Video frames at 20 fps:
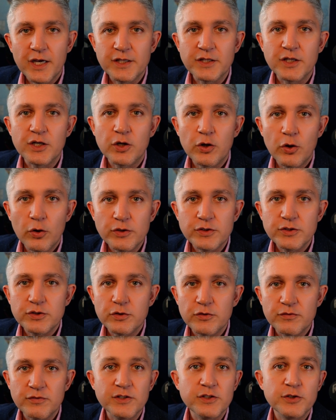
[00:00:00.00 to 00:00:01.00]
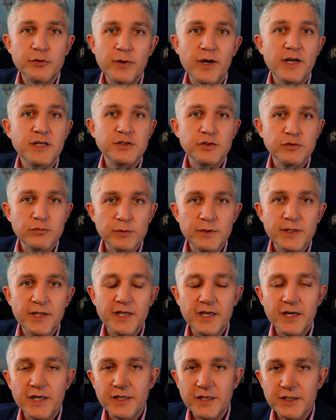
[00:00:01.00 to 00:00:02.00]
and the cost of interaction with
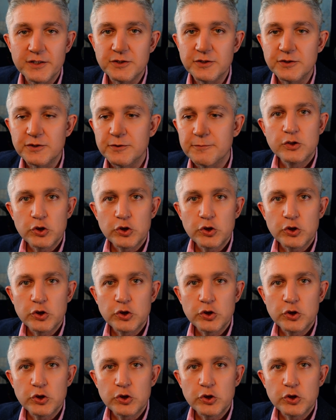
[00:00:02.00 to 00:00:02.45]
AI agents.